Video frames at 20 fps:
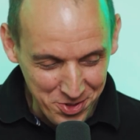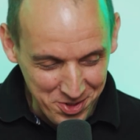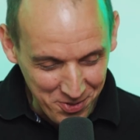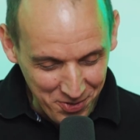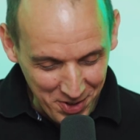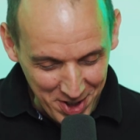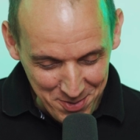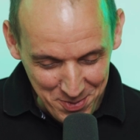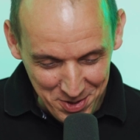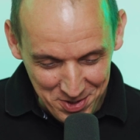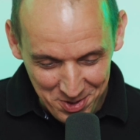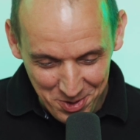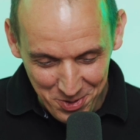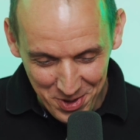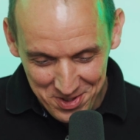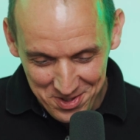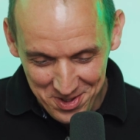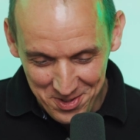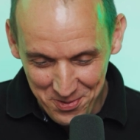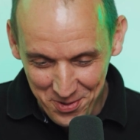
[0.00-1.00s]
was a famous
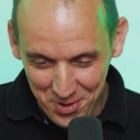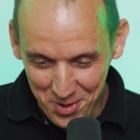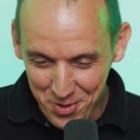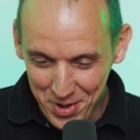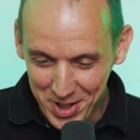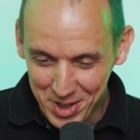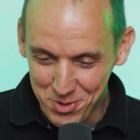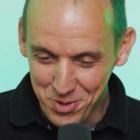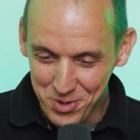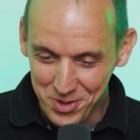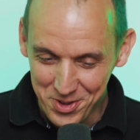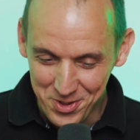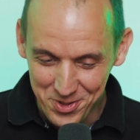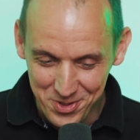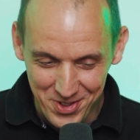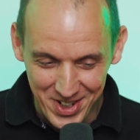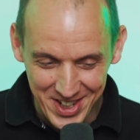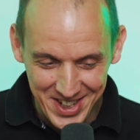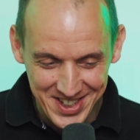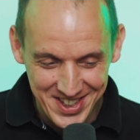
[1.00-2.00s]
question for
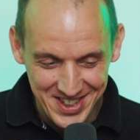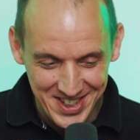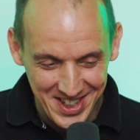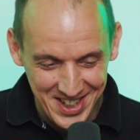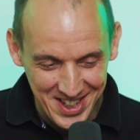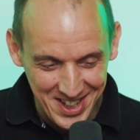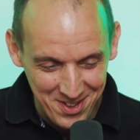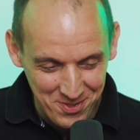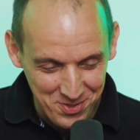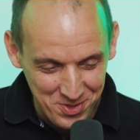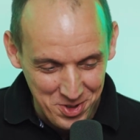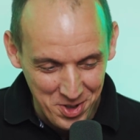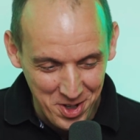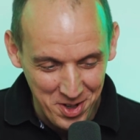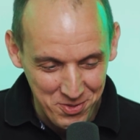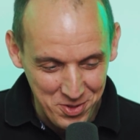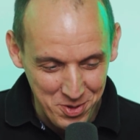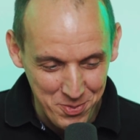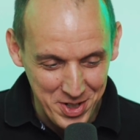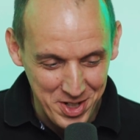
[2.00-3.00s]
recruiters, right? If you
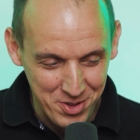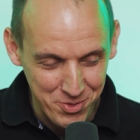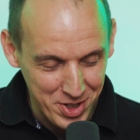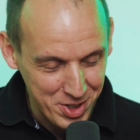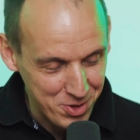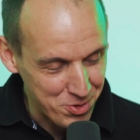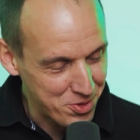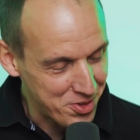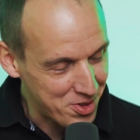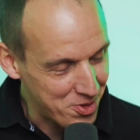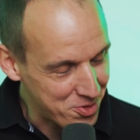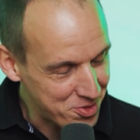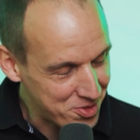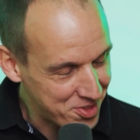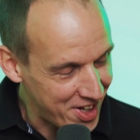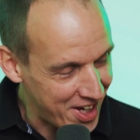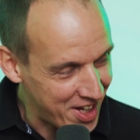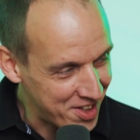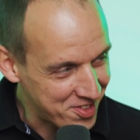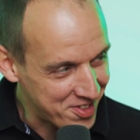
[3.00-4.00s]
have too many
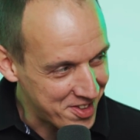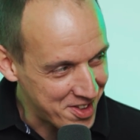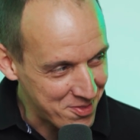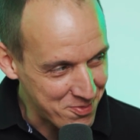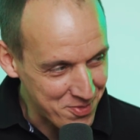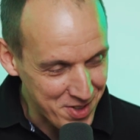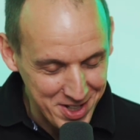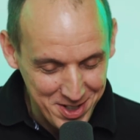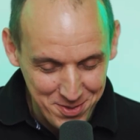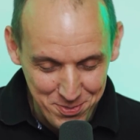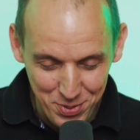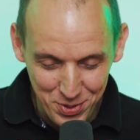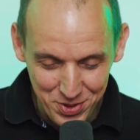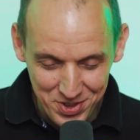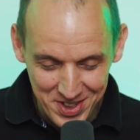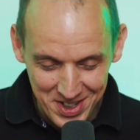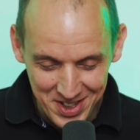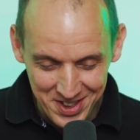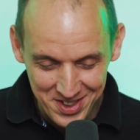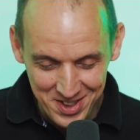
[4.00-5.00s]
recruiters, ask them, like,
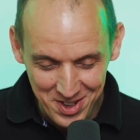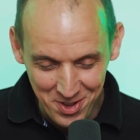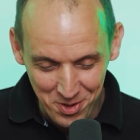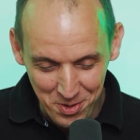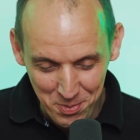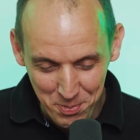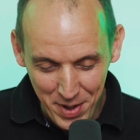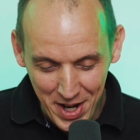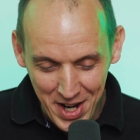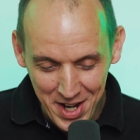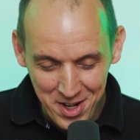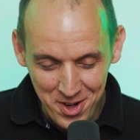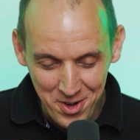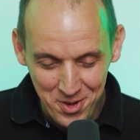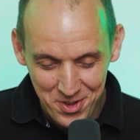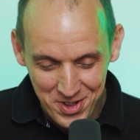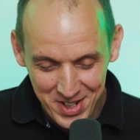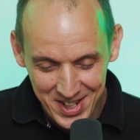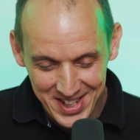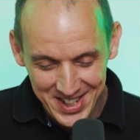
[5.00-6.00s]
put in your
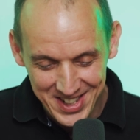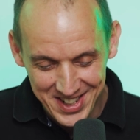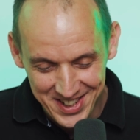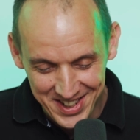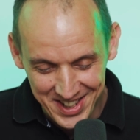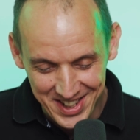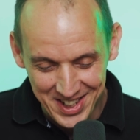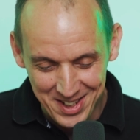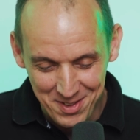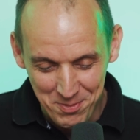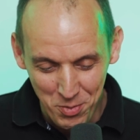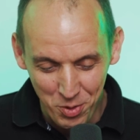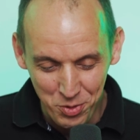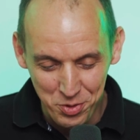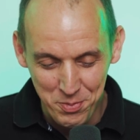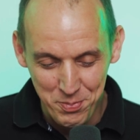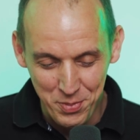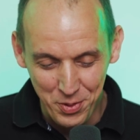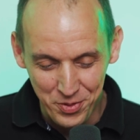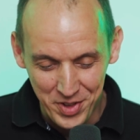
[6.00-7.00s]
bio like
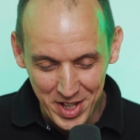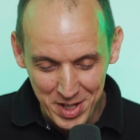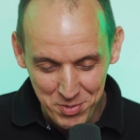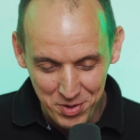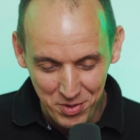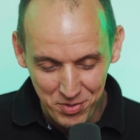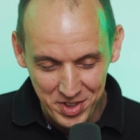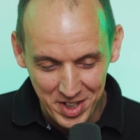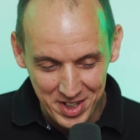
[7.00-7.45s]
multiple names of